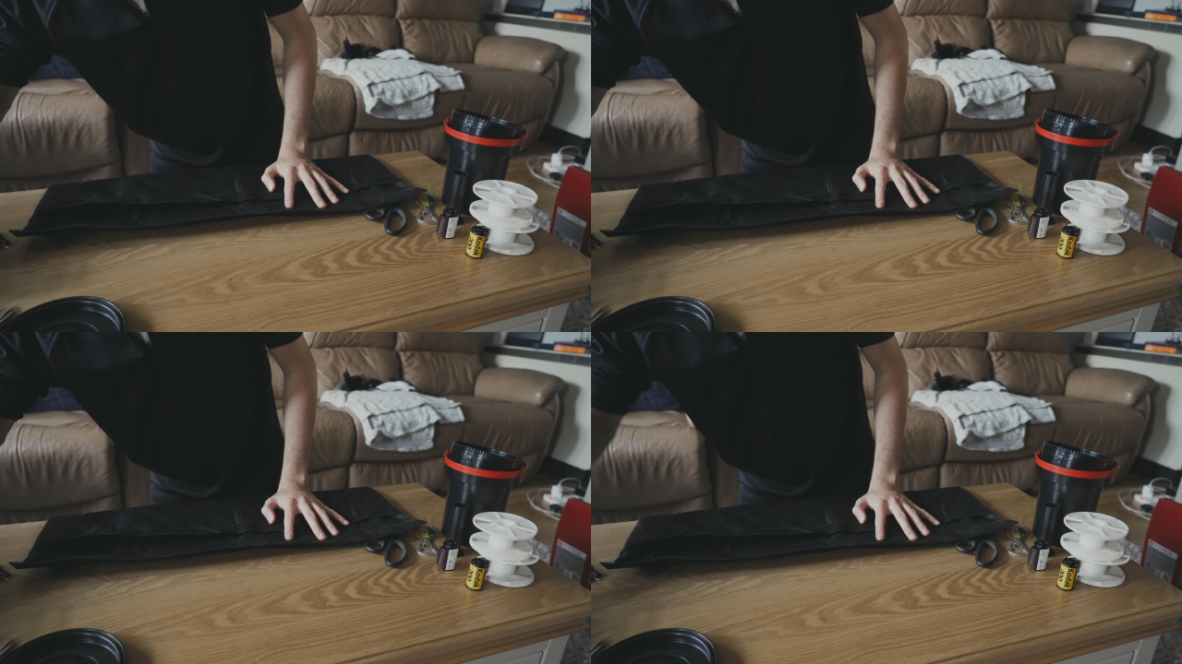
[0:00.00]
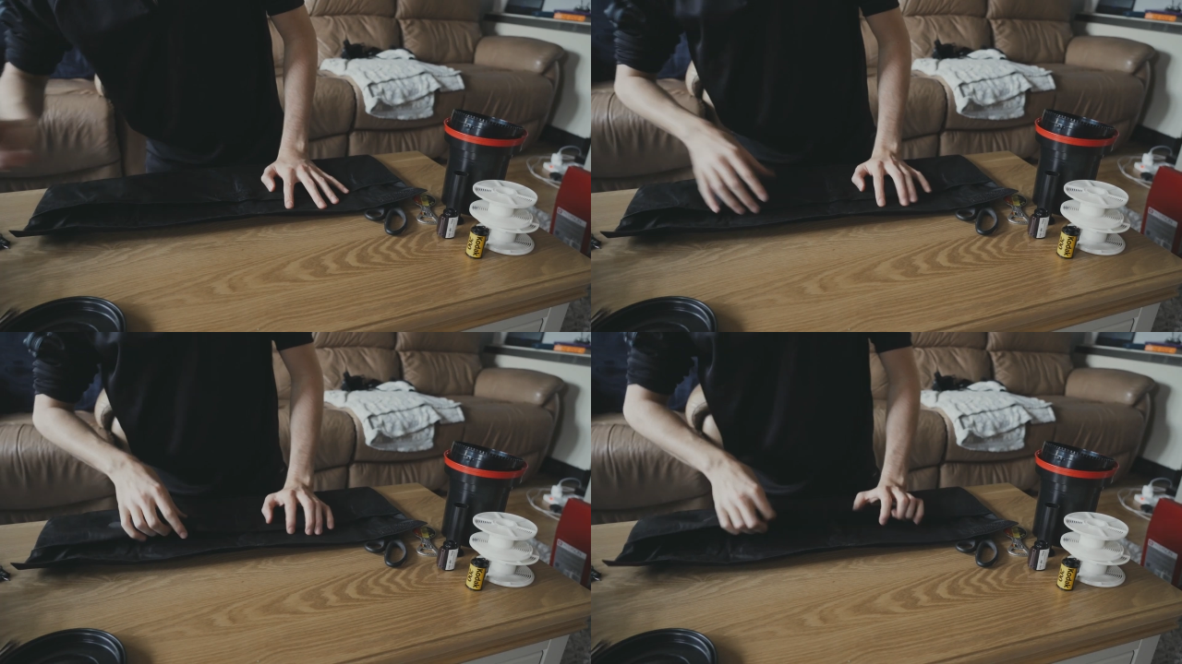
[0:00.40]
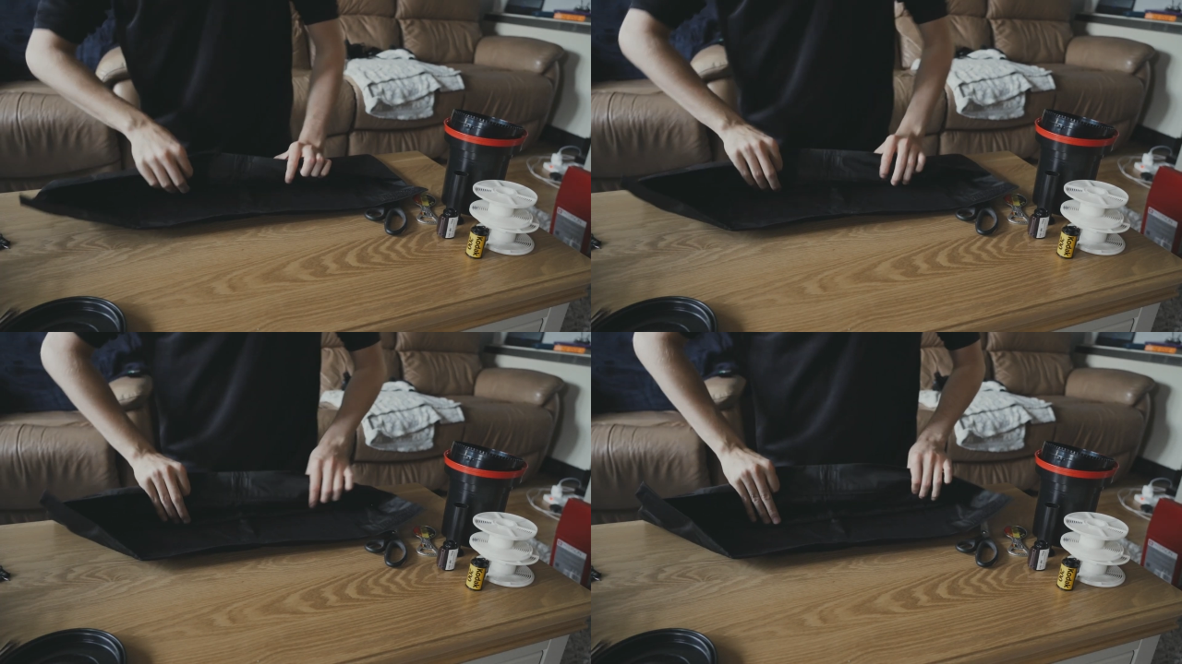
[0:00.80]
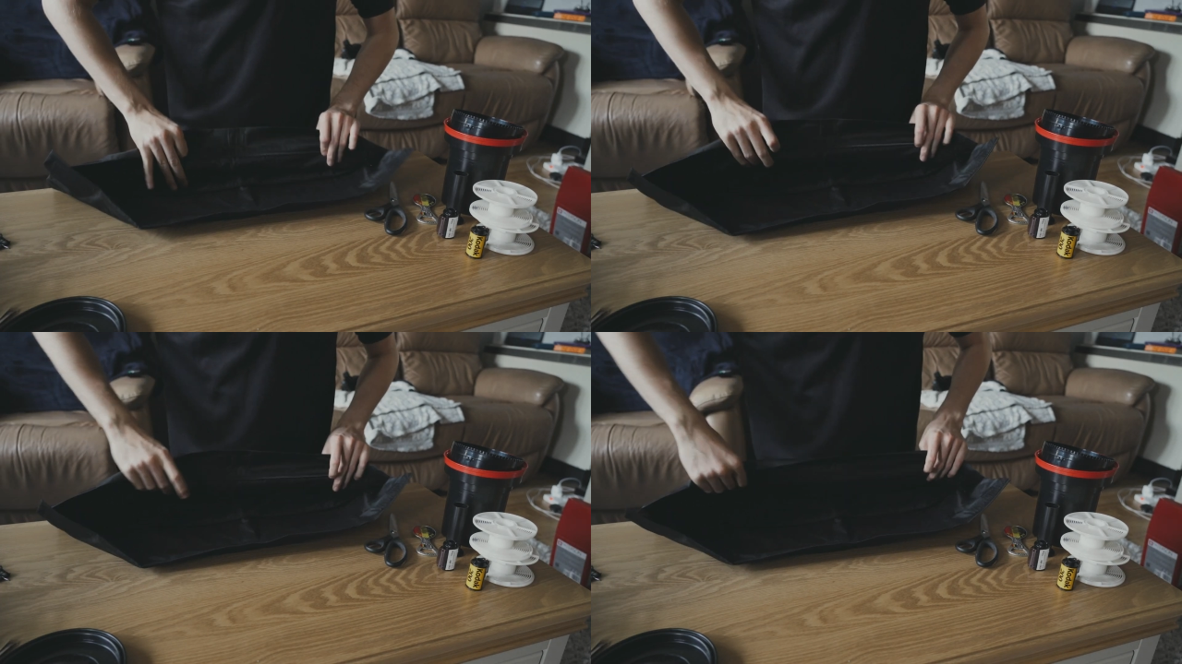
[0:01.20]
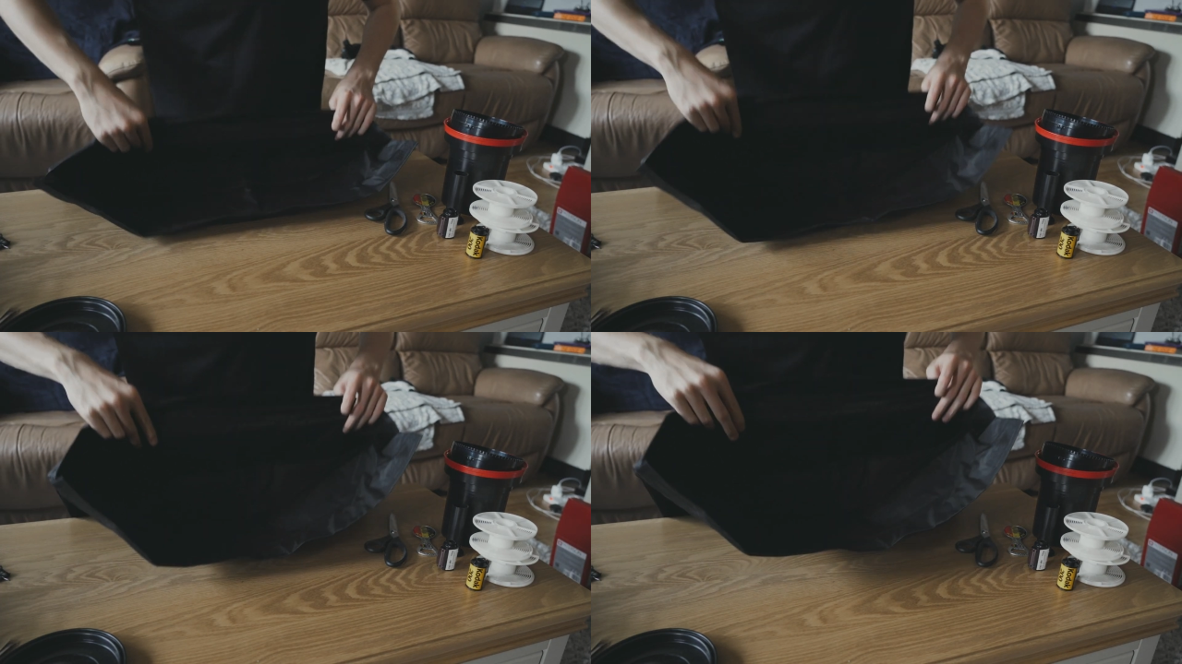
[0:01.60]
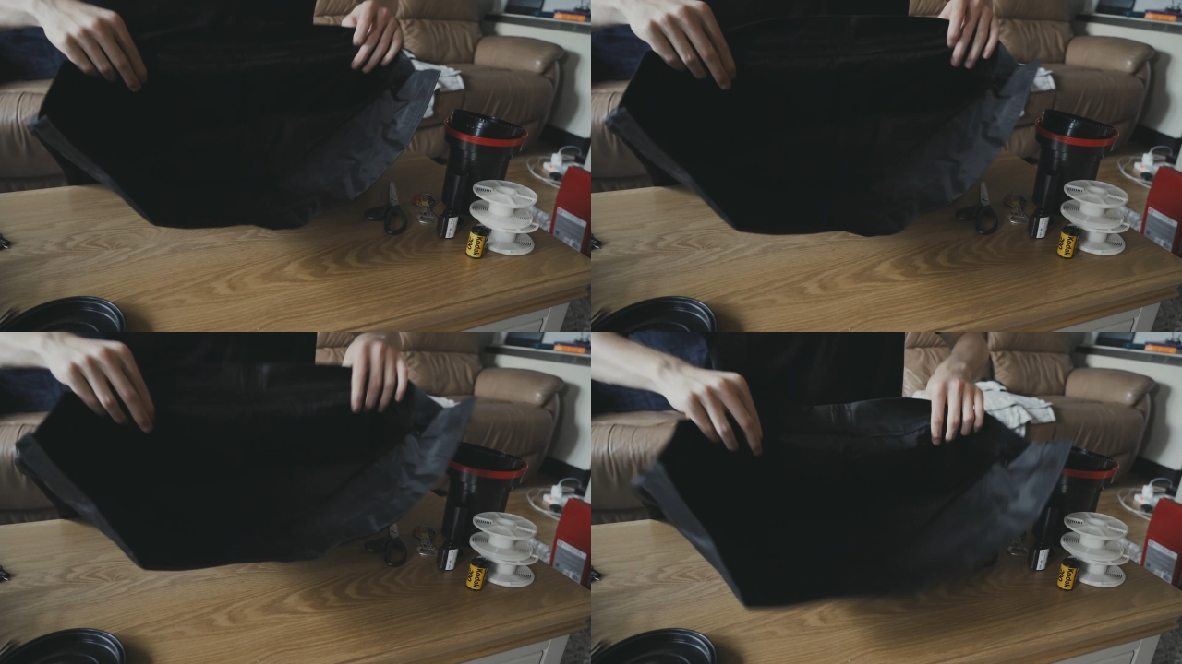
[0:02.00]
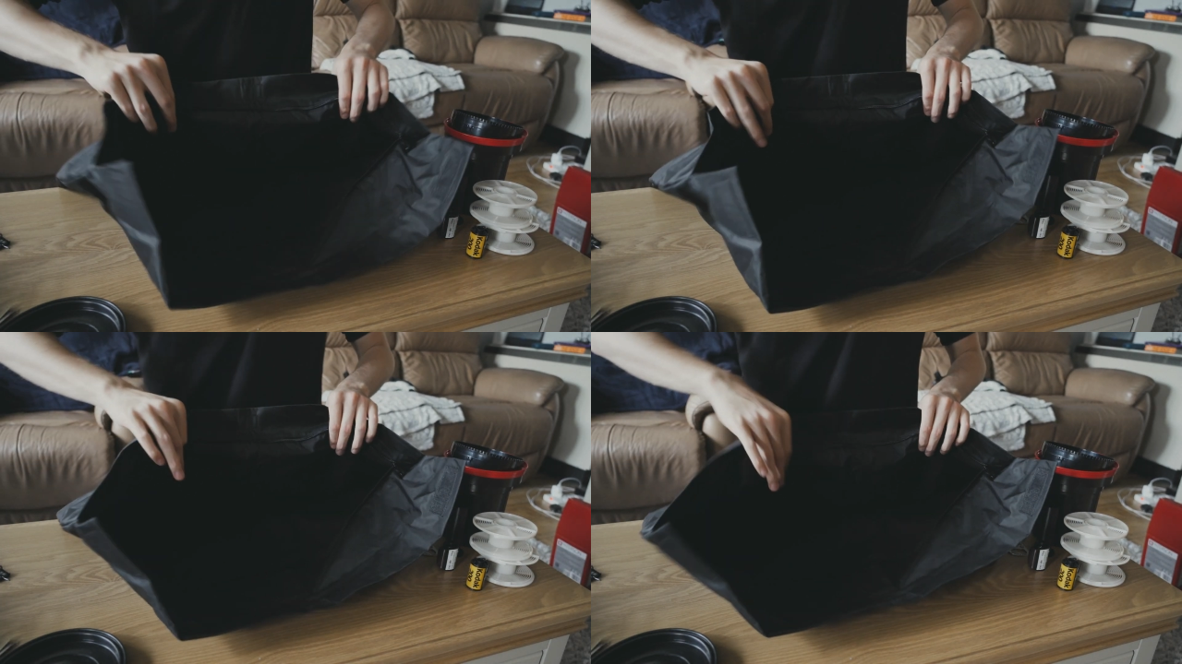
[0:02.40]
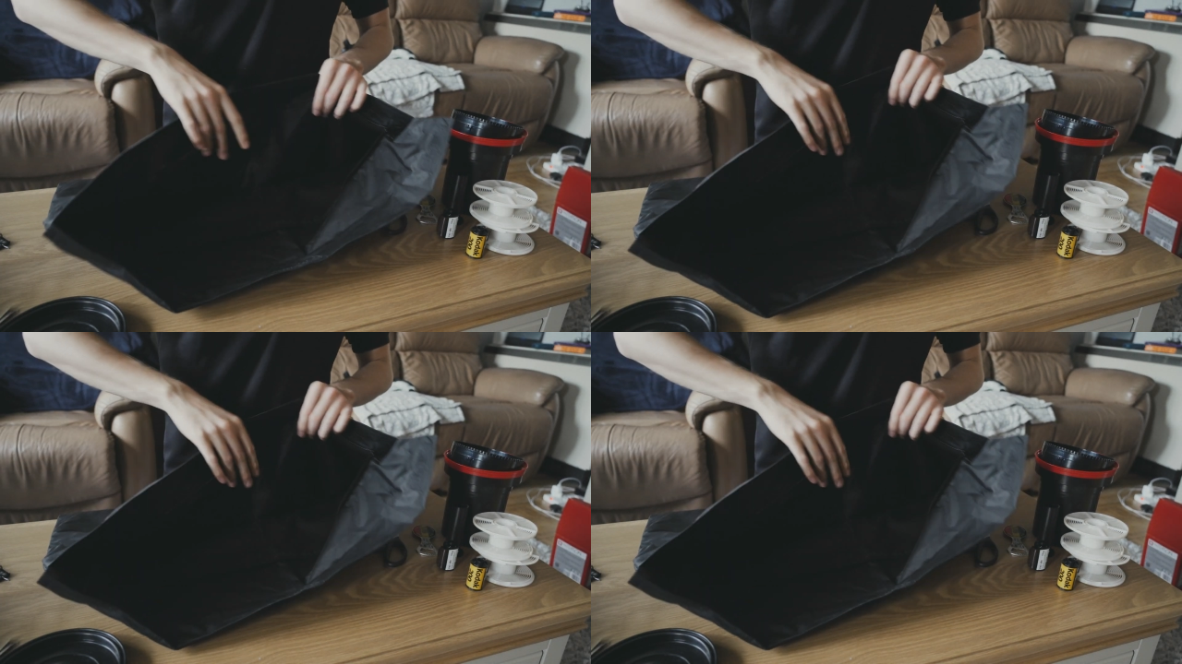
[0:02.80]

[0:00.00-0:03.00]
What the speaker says: Nobody's mouth can be seen.